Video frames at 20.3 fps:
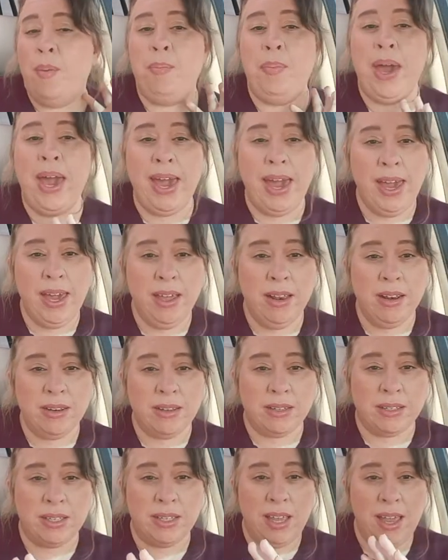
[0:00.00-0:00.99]

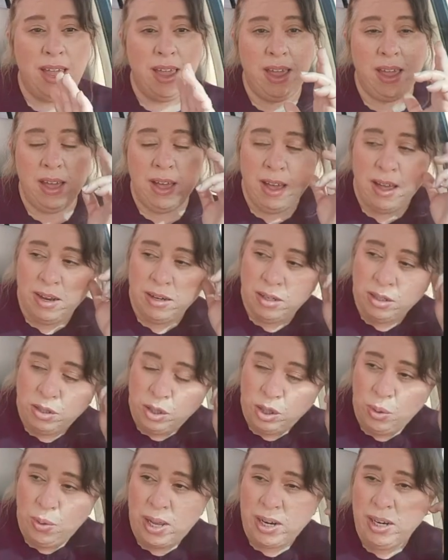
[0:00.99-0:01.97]
paint and
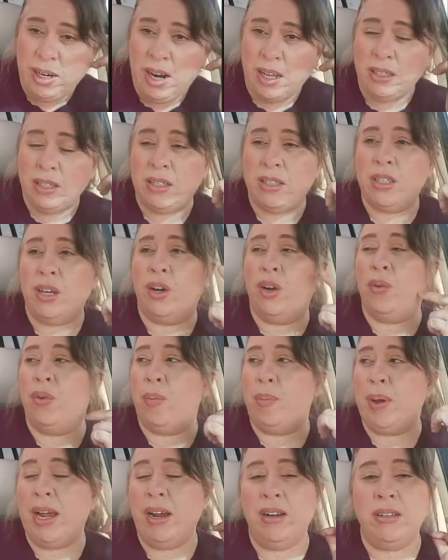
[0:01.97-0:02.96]
do any necessary
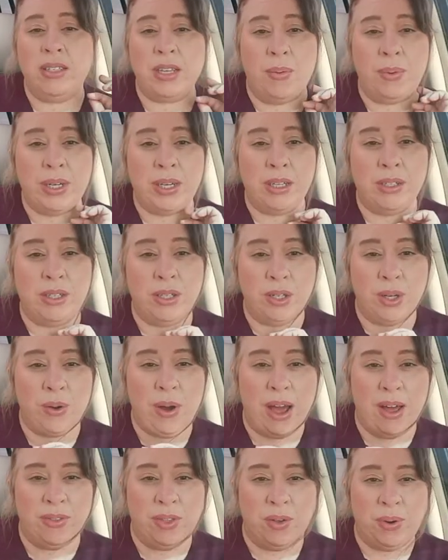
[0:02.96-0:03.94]
repairs that we need to
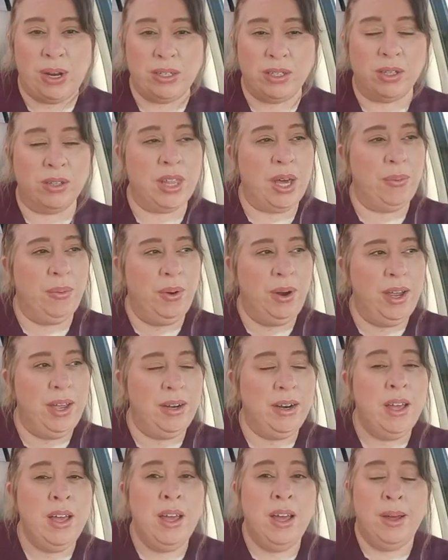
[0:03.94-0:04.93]
do on the rental that we're
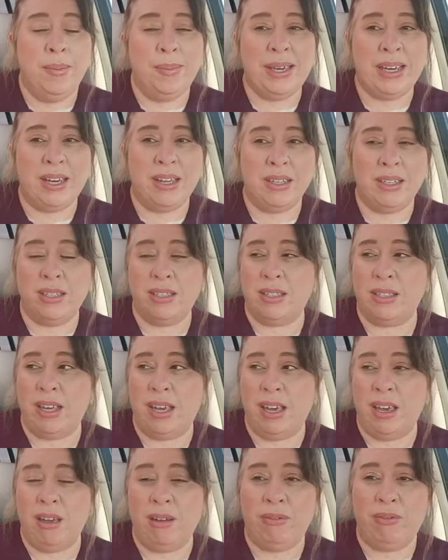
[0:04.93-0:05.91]
in. Because
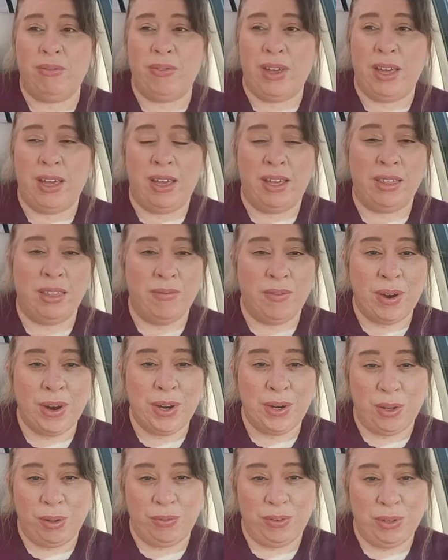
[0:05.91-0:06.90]
if in the
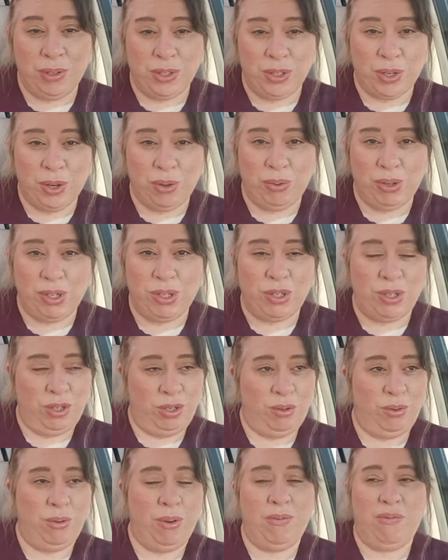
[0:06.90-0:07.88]
very near future we
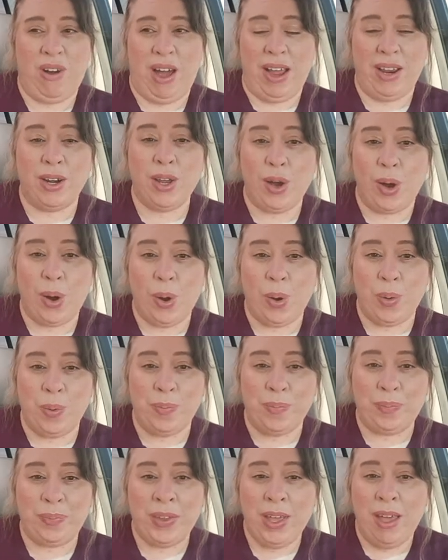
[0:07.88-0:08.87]
do find a
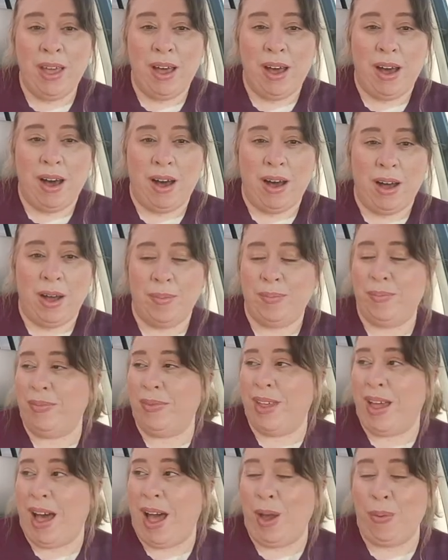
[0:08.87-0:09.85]
home,
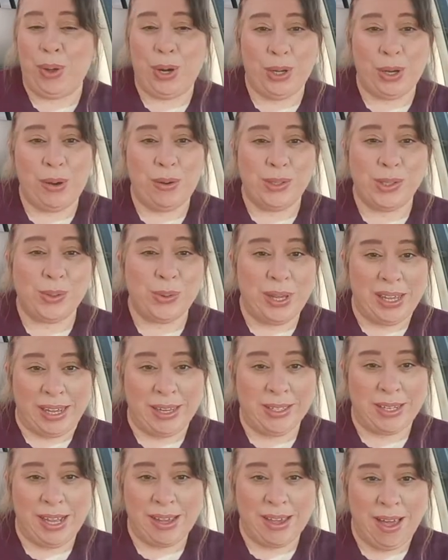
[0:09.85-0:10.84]
I want to go as quick
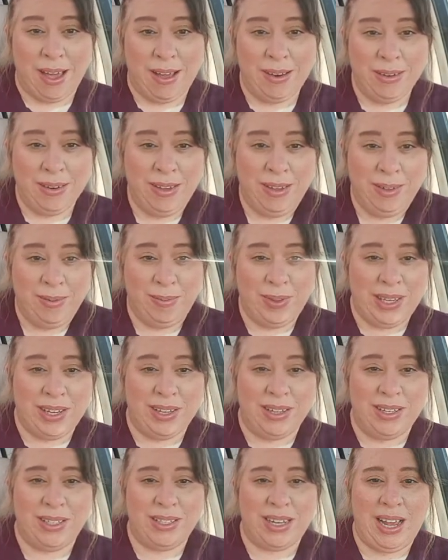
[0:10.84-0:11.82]
as I can
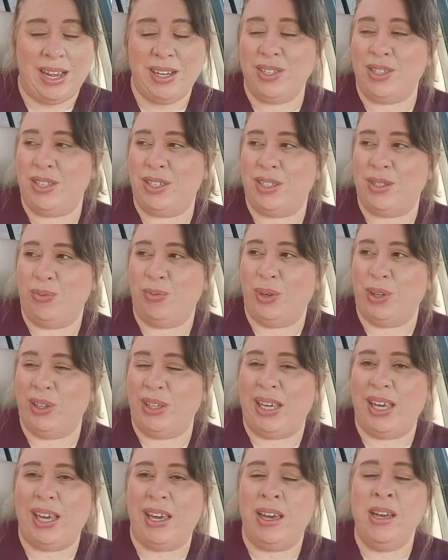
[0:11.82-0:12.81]
because I just
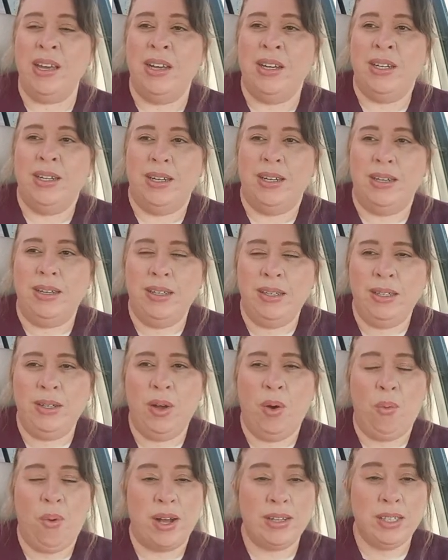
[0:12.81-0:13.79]
really
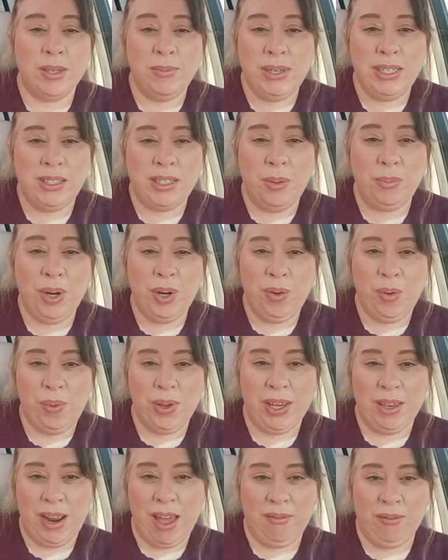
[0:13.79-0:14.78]
want to be somewhere where
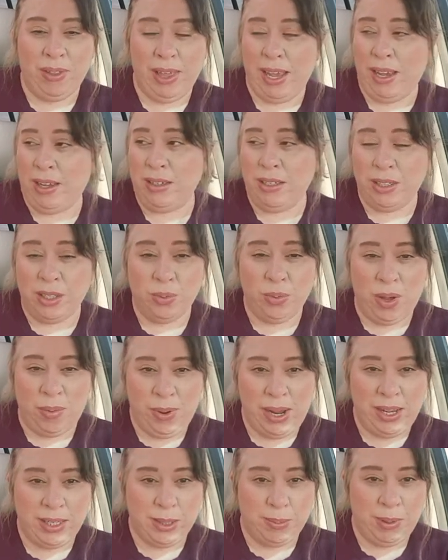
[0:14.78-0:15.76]
we can have land. It's
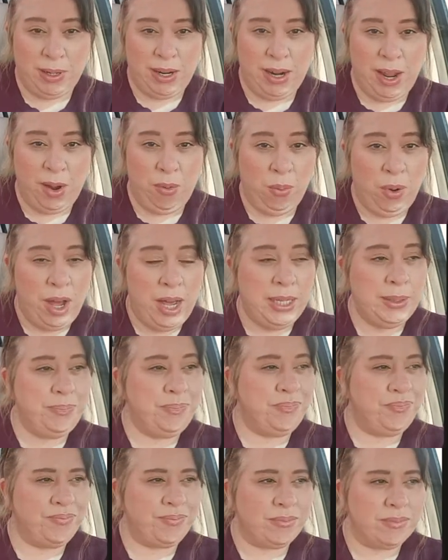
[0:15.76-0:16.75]
what my husband and I
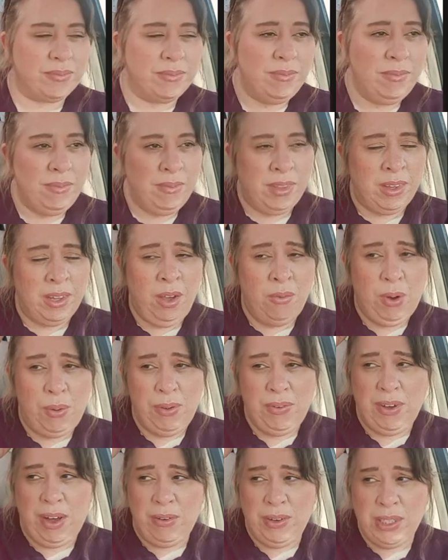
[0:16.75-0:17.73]
want, what
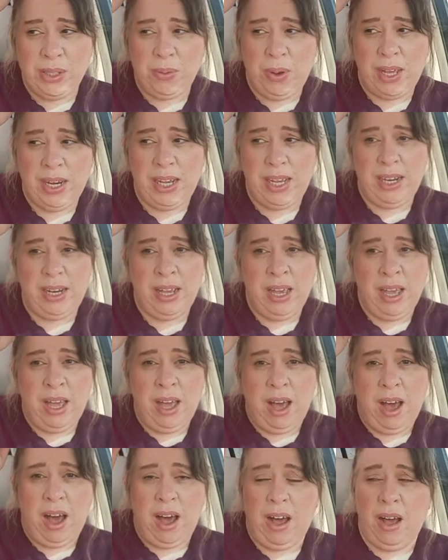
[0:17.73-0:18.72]
we've always wanted.
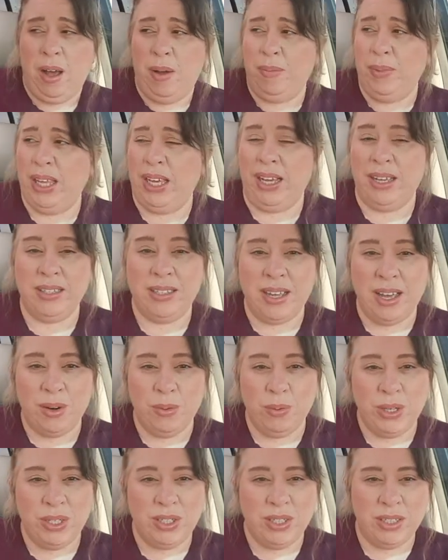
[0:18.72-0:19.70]
Like I
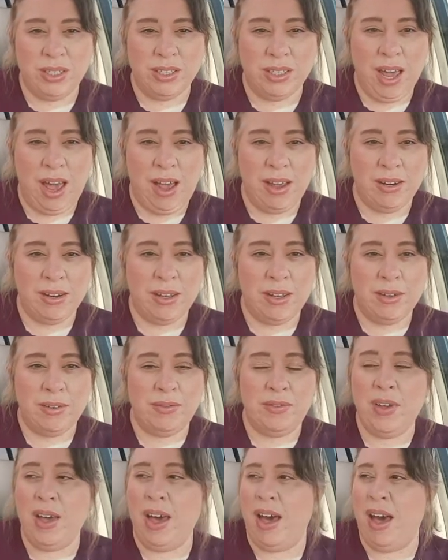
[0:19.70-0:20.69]
said, we just kind
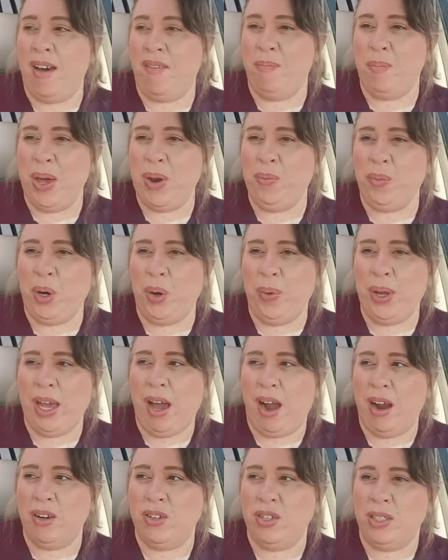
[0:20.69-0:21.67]
of have been where we
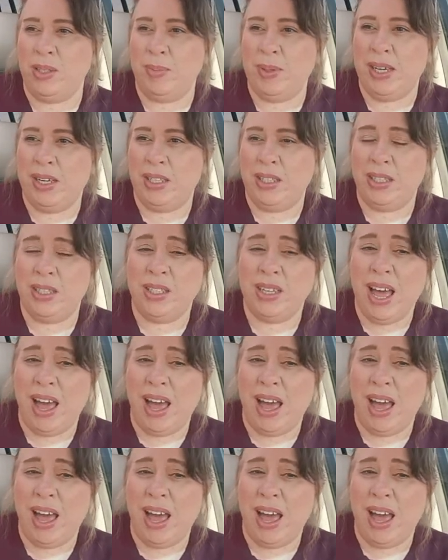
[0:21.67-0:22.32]
are just because it's